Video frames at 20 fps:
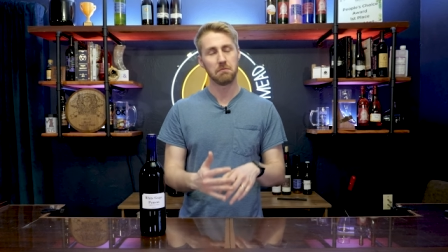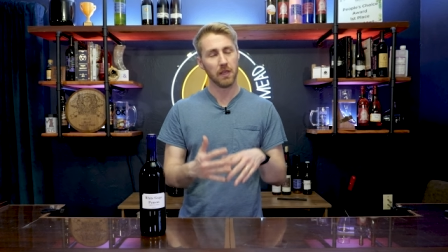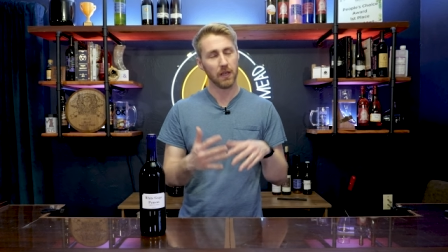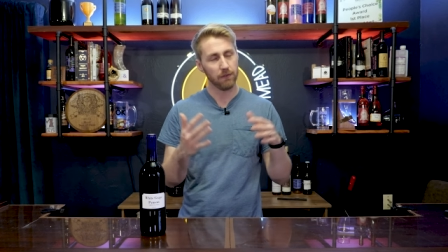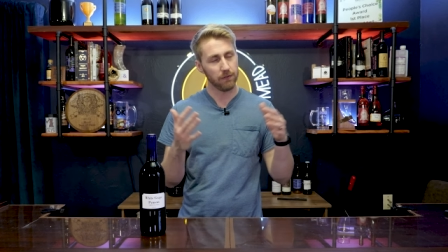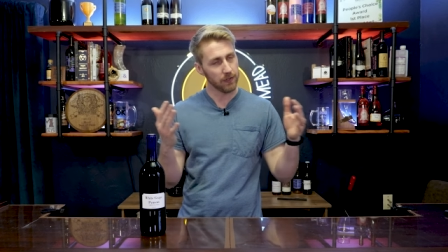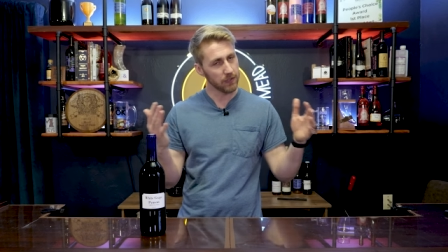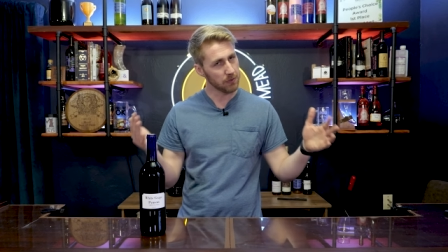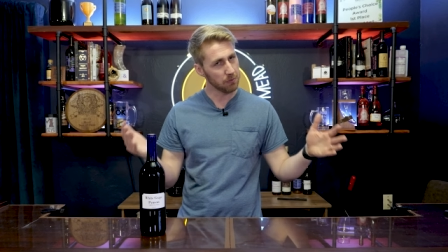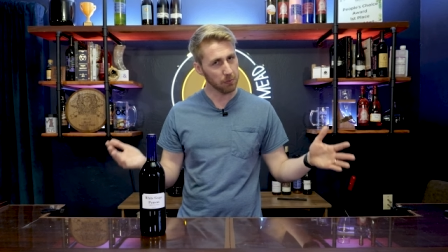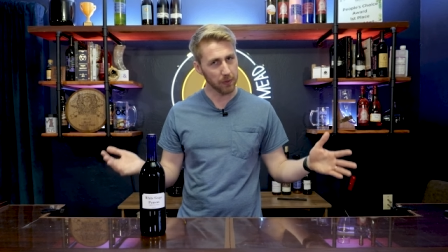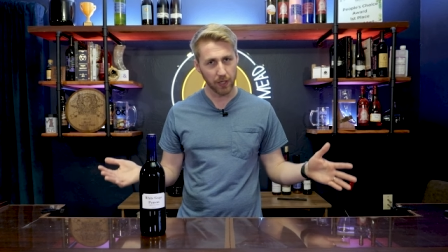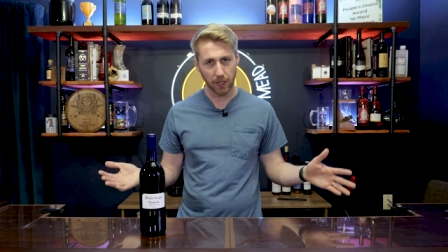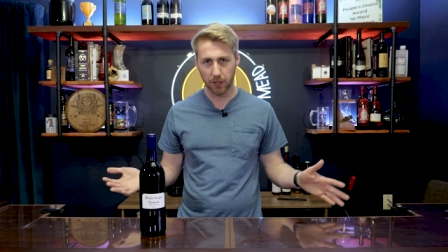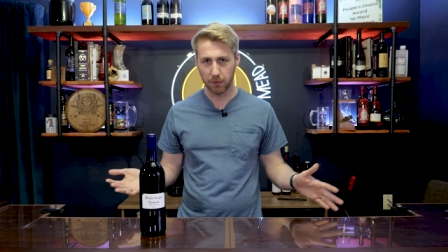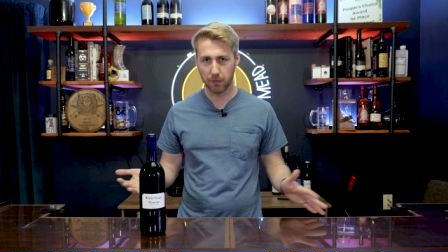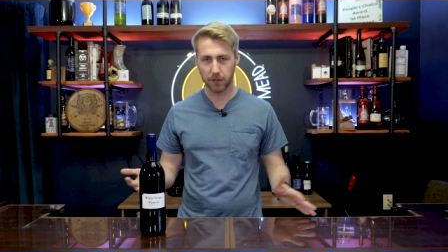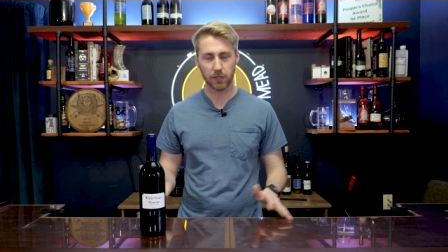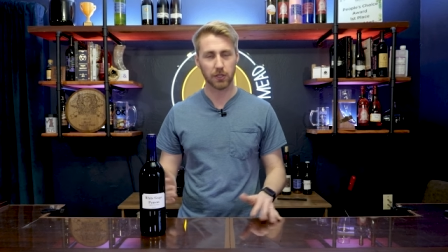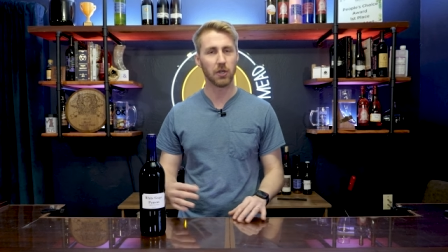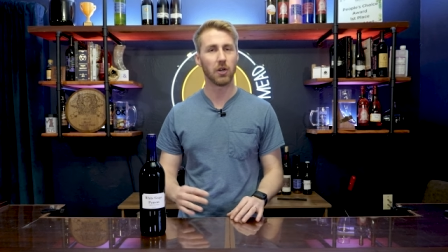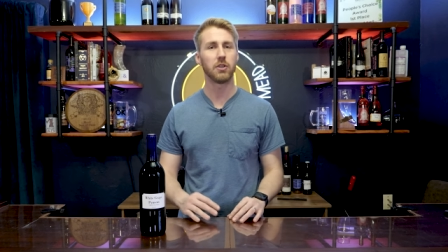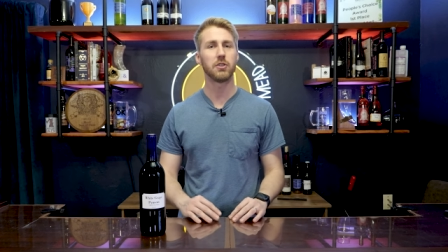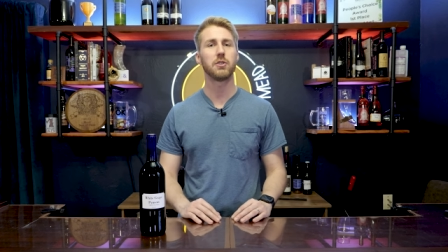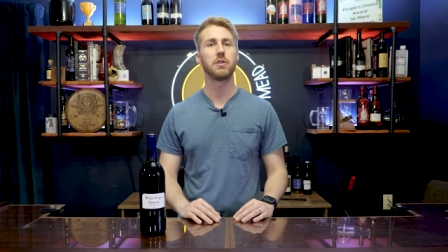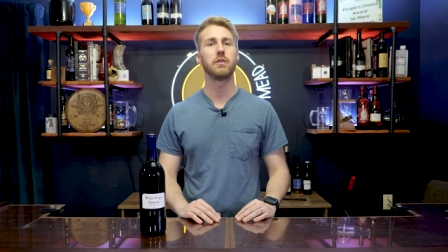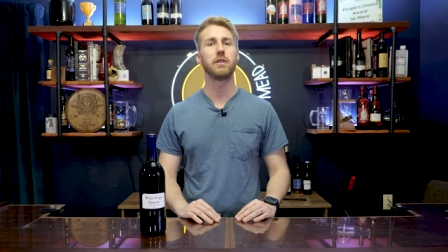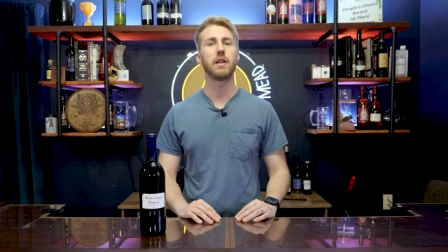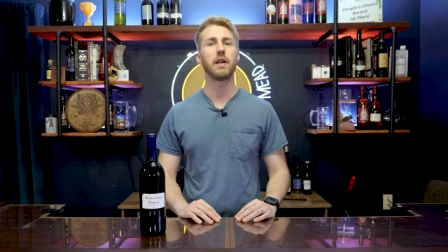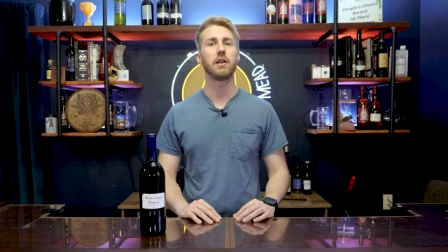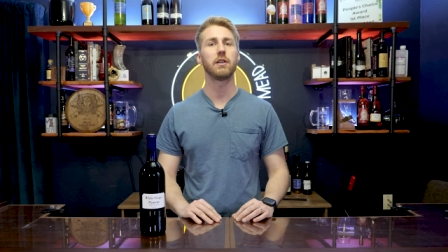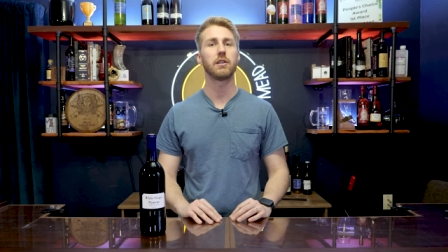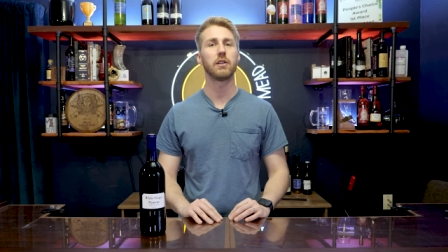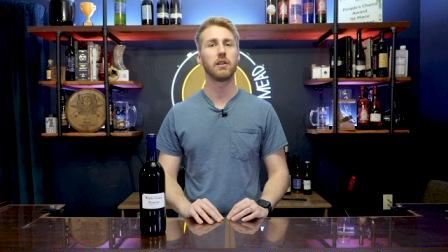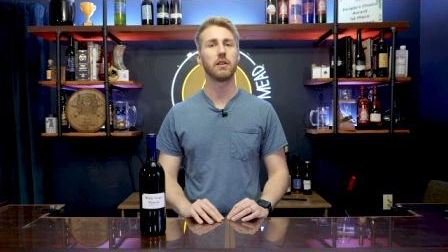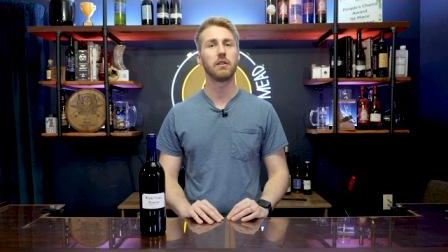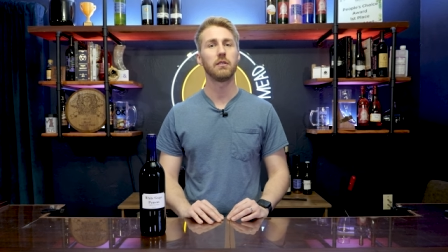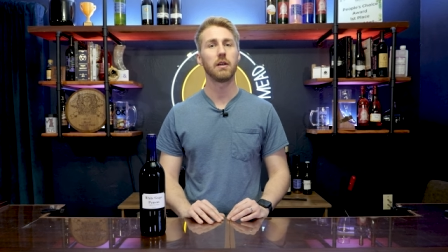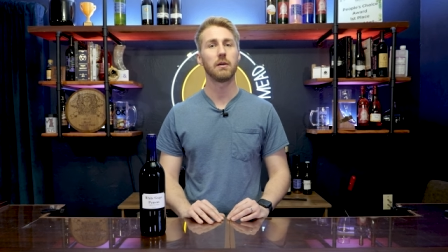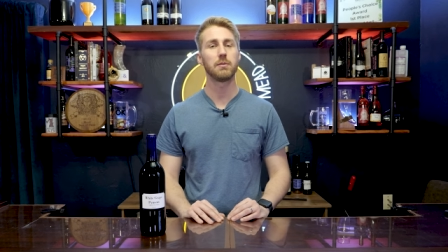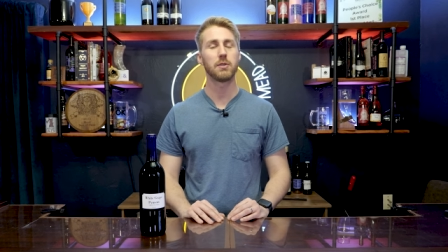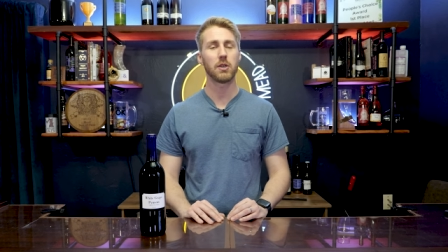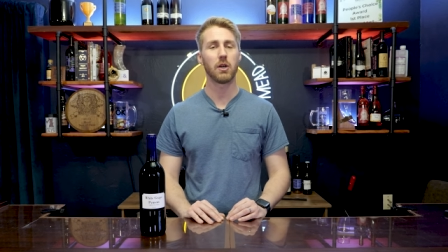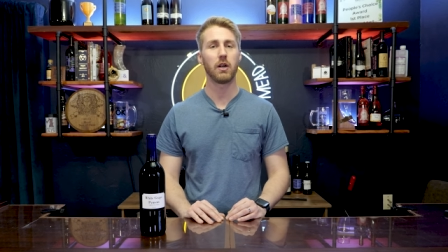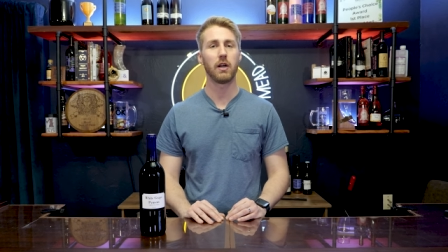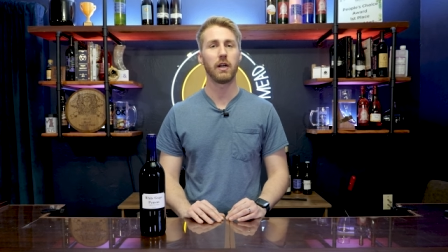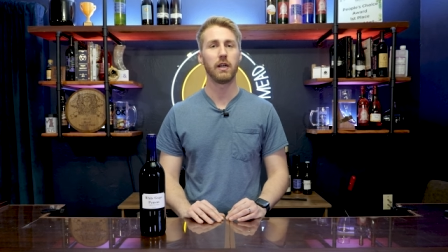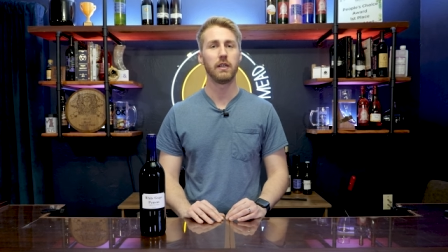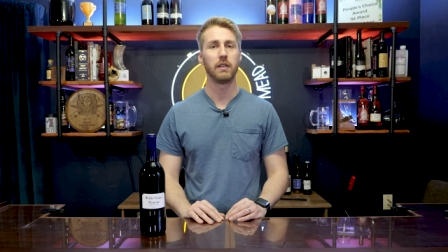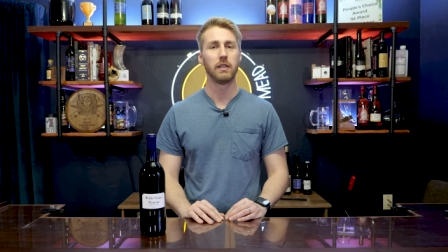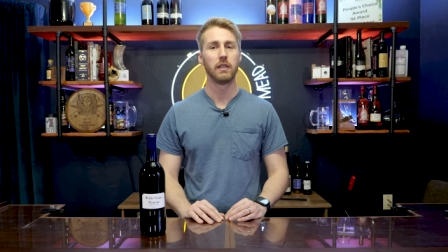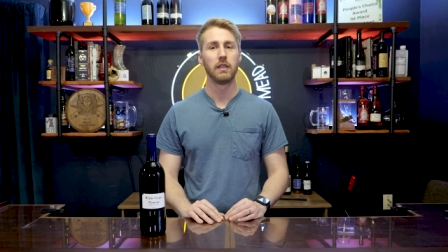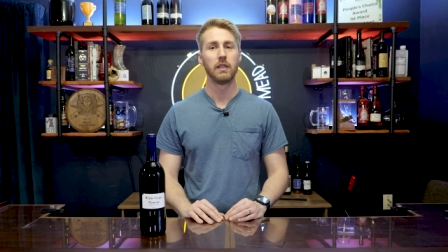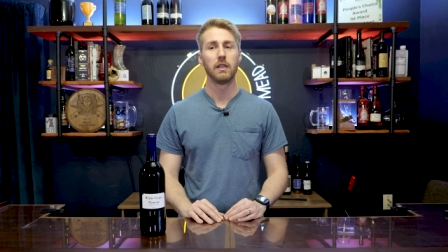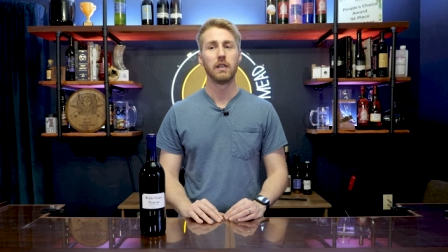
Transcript: If it's weird with a cartoon character, I'm sorry,